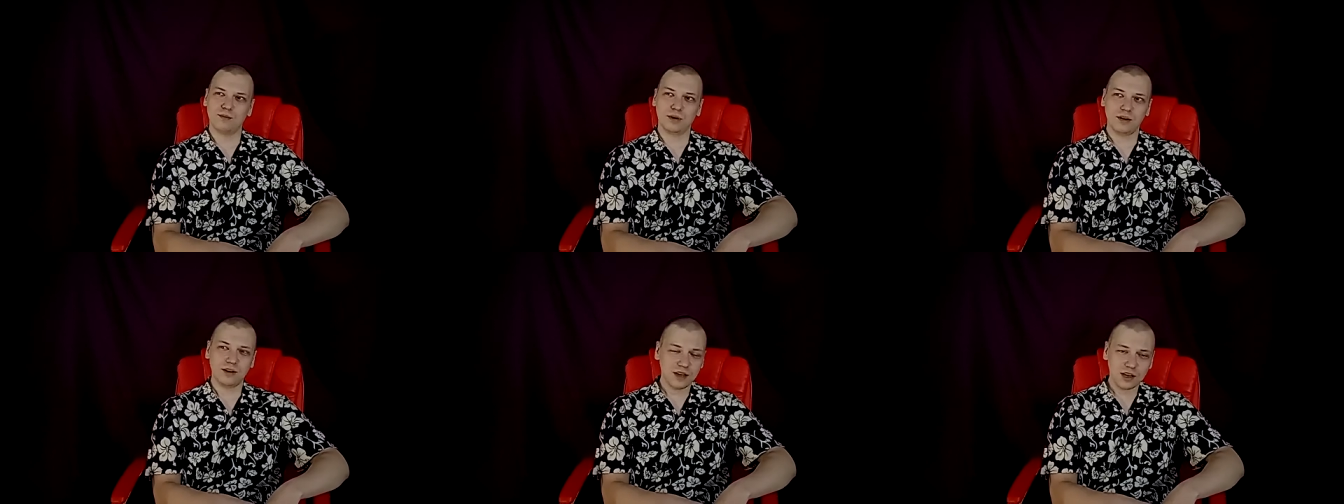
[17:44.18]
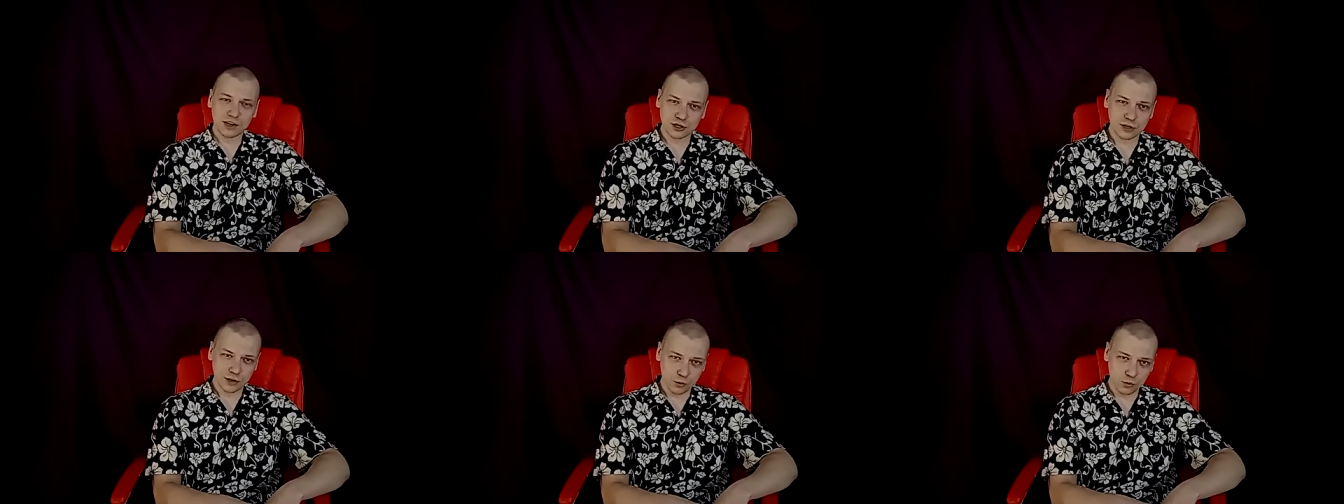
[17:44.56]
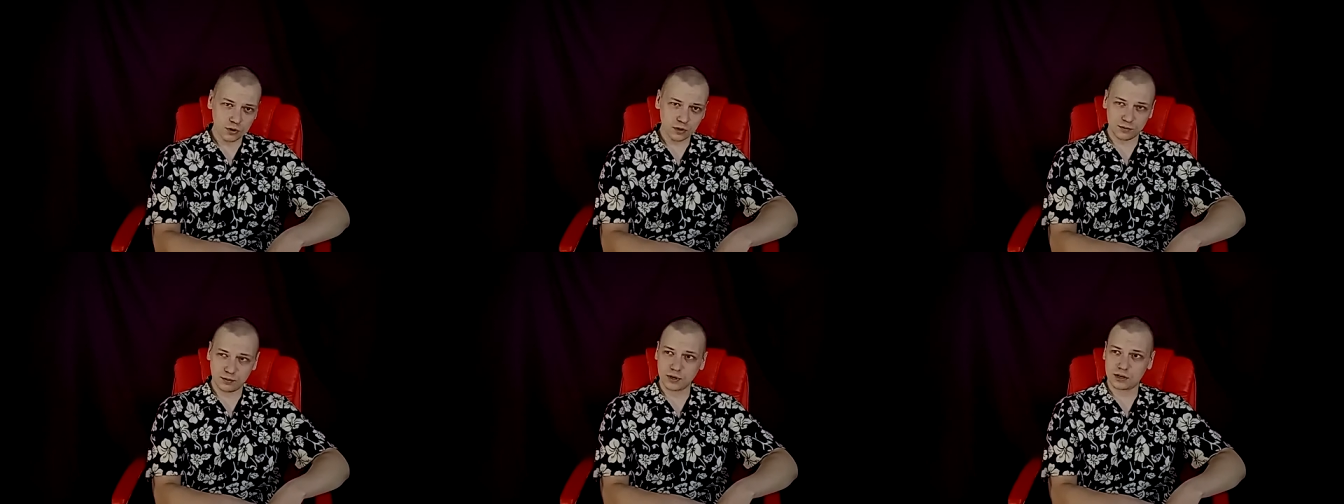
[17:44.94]
But it actually
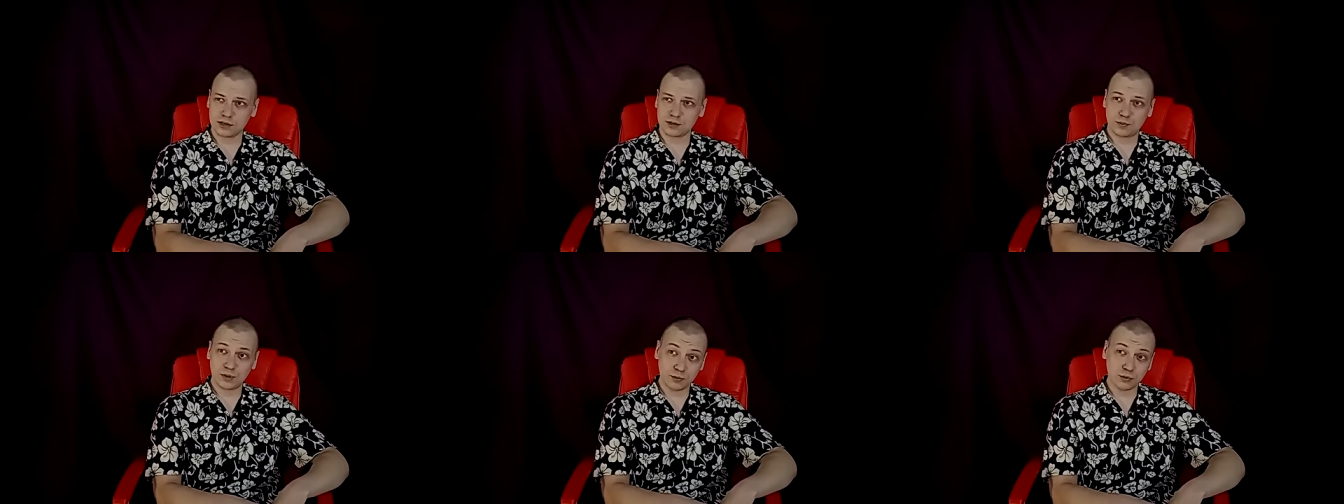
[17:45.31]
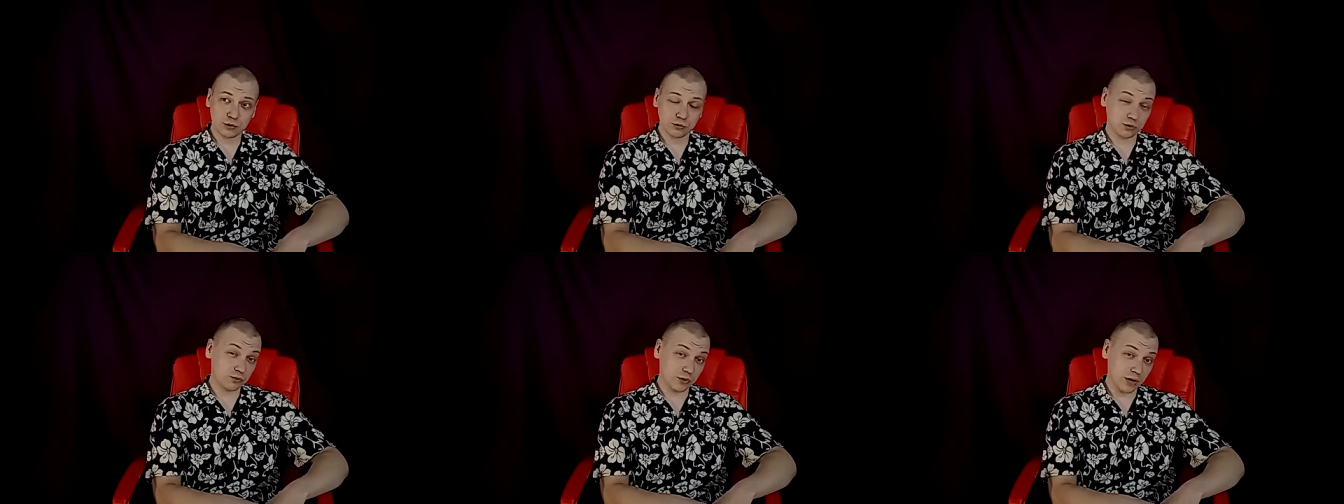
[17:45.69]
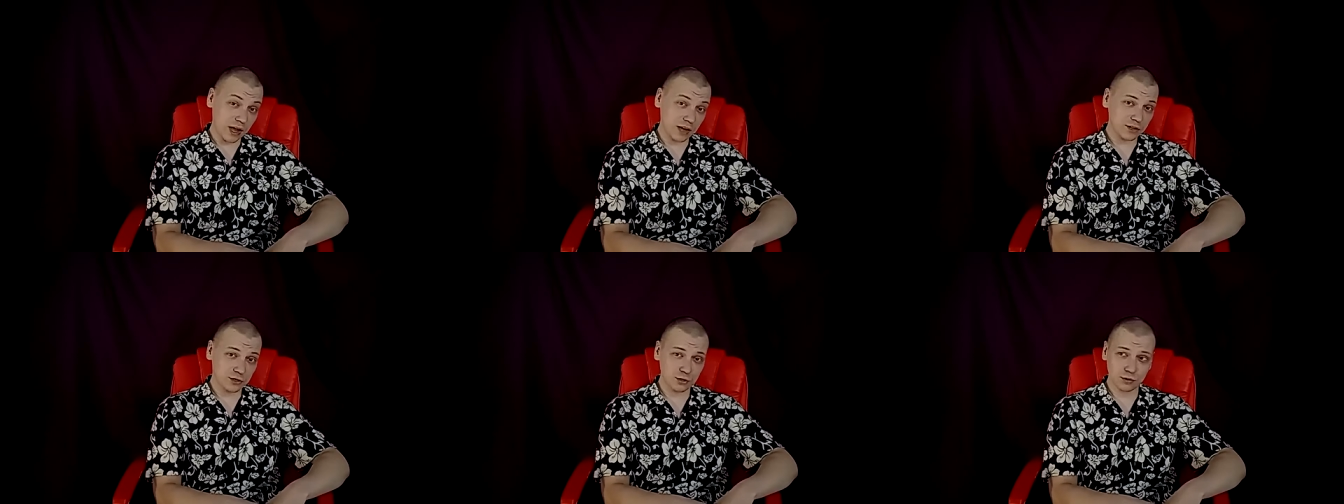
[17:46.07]
would because people would
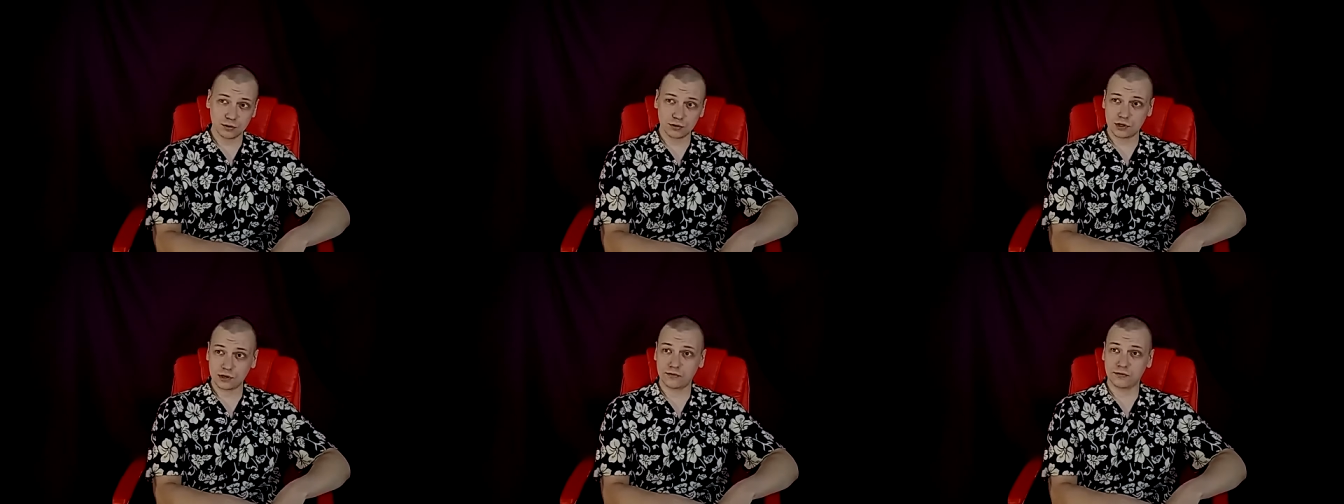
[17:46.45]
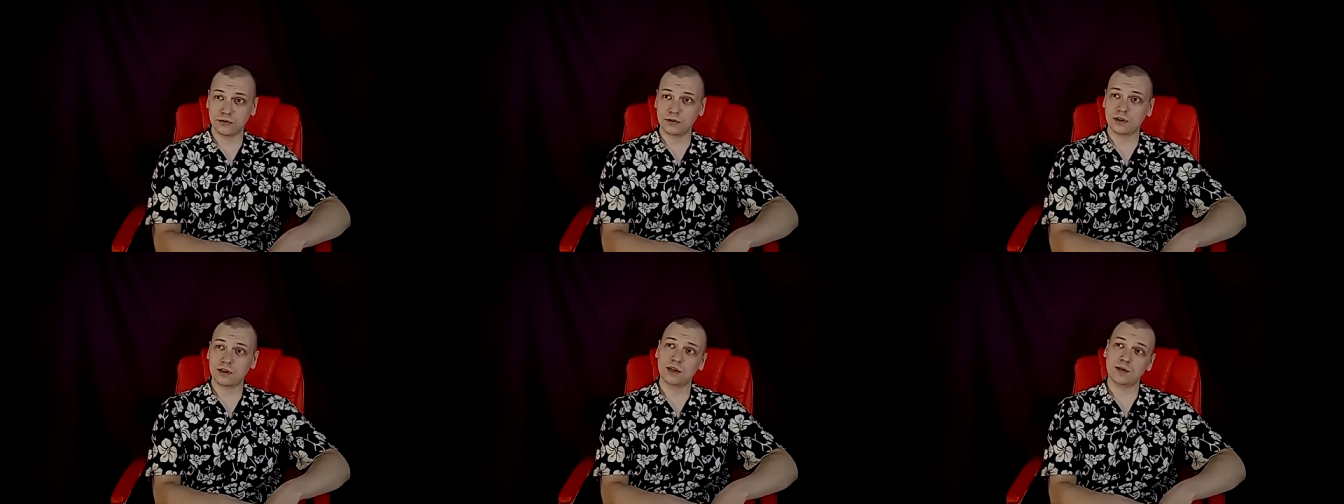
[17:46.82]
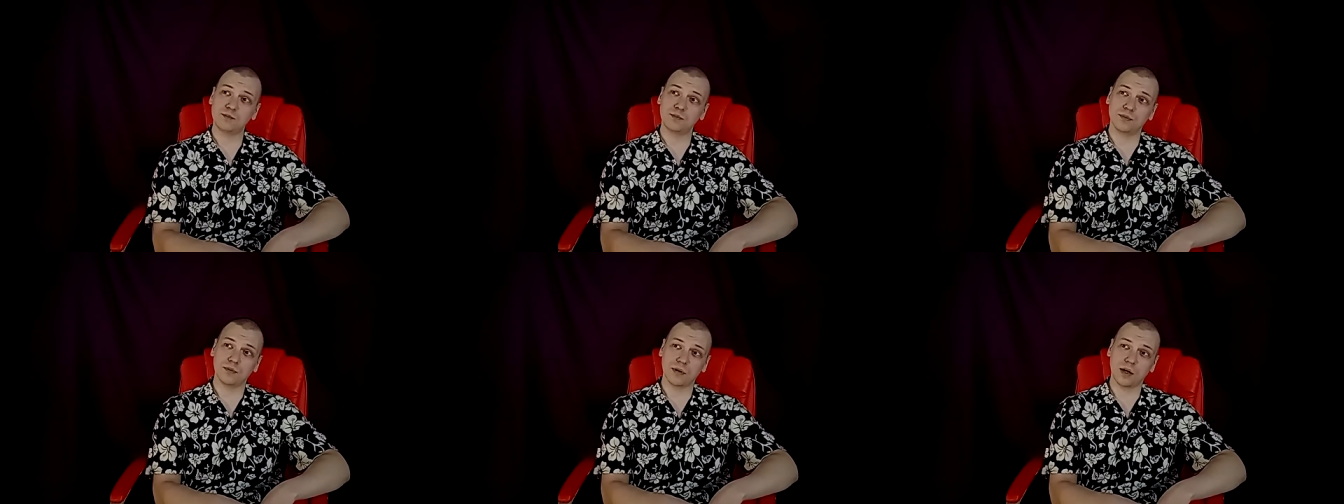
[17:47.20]
react to you
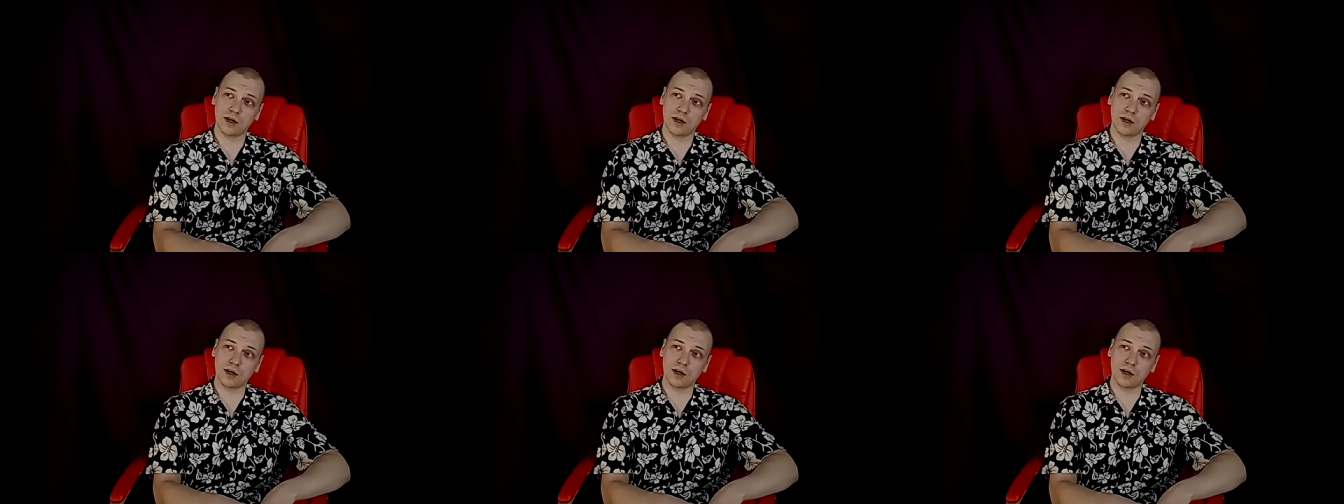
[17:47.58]
differently.